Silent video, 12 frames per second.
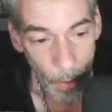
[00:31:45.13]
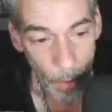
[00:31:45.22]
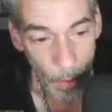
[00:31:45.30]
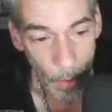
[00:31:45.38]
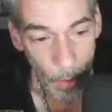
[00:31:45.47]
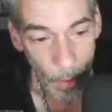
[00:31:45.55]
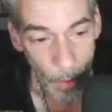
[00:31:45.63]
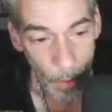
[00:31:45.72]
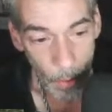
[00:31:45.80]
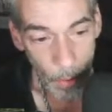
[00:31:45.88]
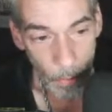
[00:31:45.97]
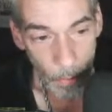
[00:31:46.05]
We're going to
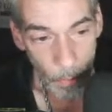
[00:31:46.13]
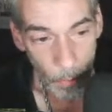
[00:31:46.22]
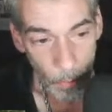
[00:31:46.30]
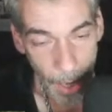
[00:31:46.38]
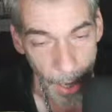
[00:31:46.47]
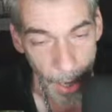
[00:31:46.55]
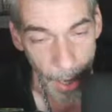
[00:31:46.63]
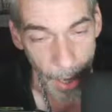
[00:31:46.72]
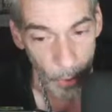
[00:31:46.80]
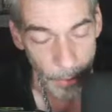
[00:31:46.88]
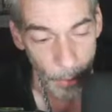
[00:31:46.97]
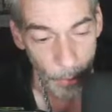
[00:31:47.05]
discuss actual, real,
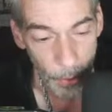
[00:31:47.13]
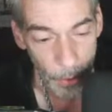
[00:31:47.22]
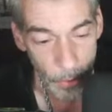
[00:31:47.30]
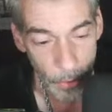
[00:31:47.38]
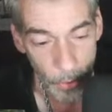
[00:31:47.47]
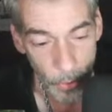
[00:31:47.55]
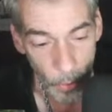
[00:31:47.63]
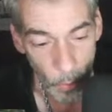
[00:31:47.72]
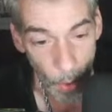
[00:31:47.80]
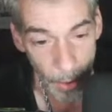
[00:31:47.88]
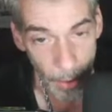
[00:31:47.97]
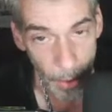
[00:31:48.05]
practical things to do
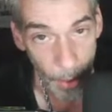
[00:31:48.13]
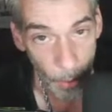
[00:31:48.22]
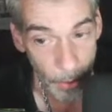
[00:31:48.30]
right now,